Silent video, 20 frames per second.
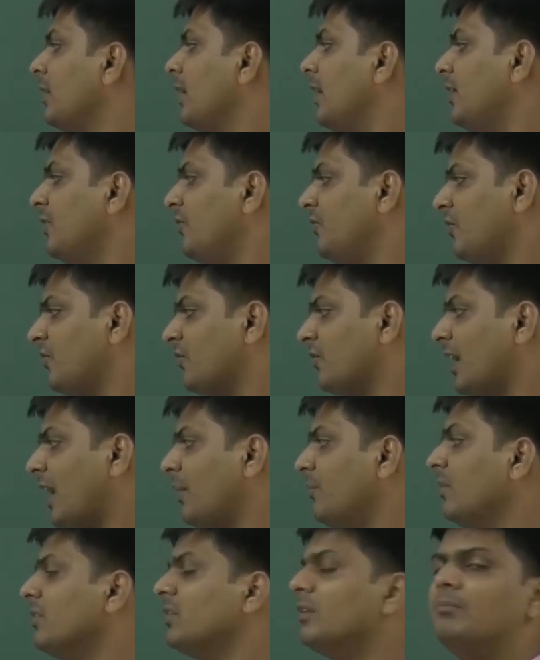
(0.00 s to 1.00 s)
It is
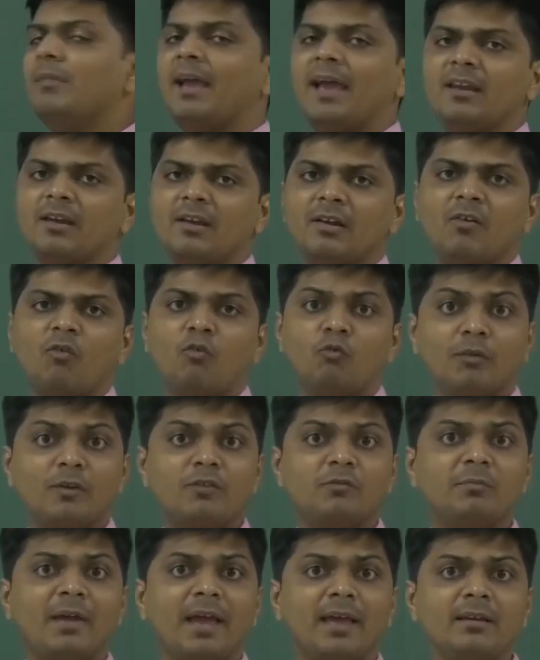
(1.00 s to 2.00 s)
describing the man.
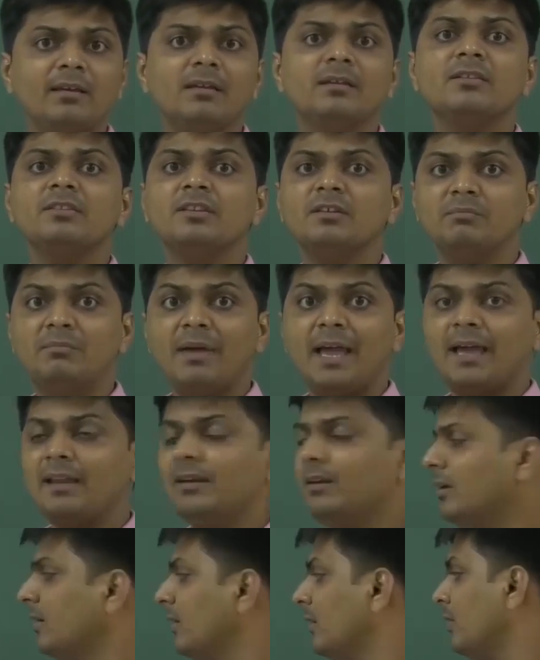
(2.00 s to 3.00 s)
Which man? The
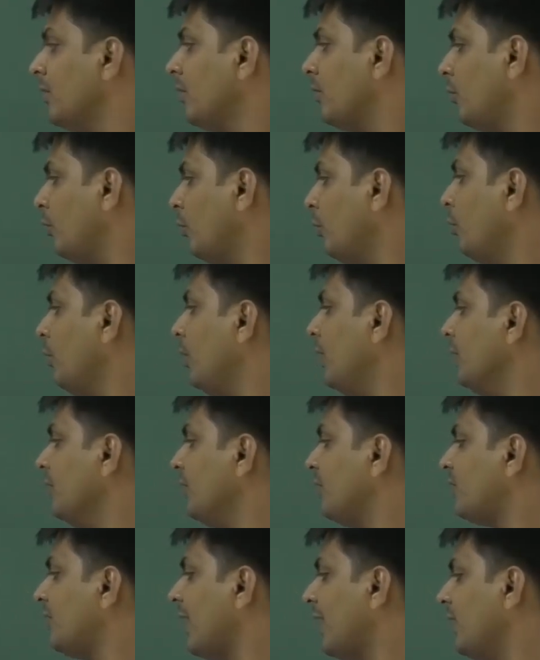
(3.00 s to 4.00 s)
man who
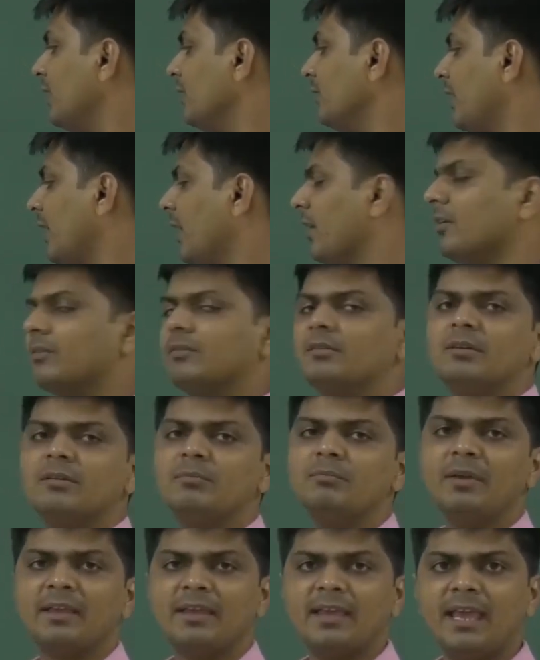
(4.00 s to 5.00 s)
is standing there
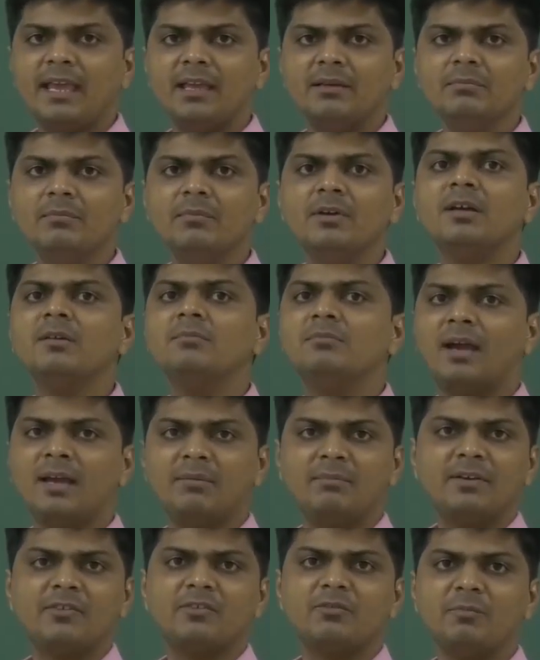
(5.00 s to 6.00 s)
became
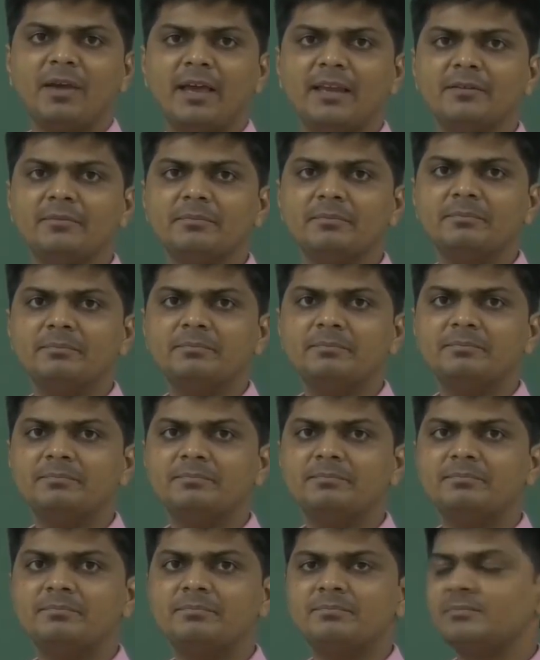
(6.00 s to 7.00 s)
my best man.
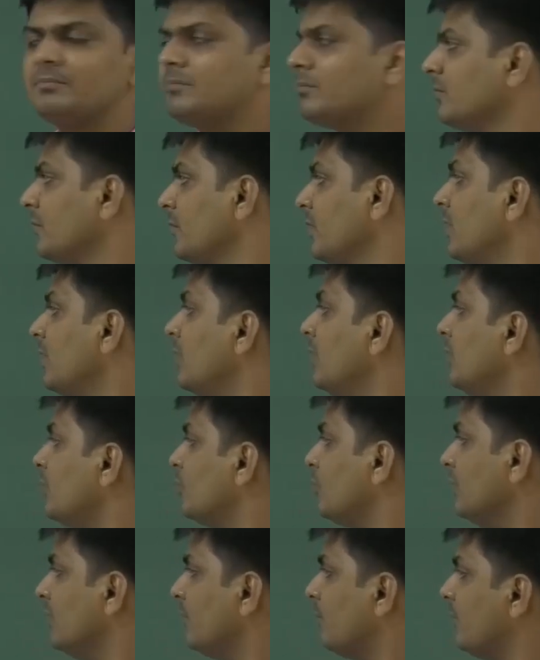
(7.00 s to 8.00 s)

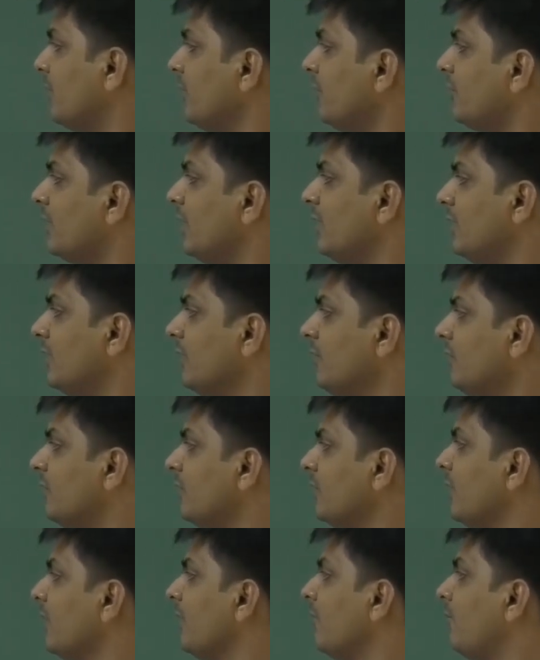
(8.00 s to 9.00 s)
So in the first sentence,
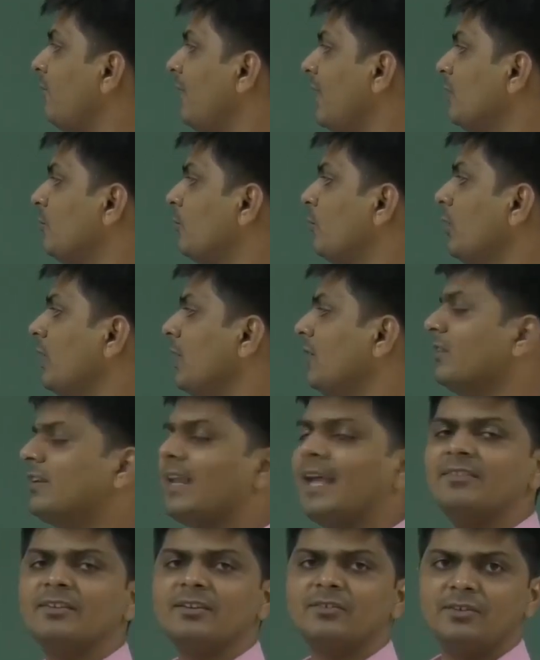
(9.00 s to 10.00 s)
faithful is an
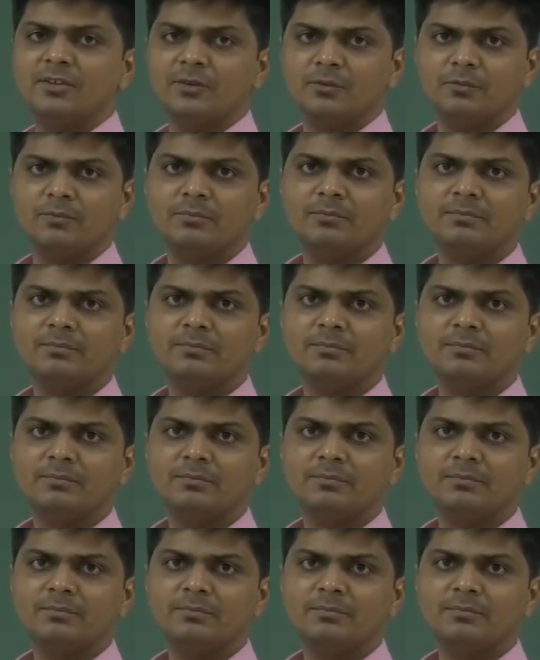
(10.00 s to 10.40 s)
adjective.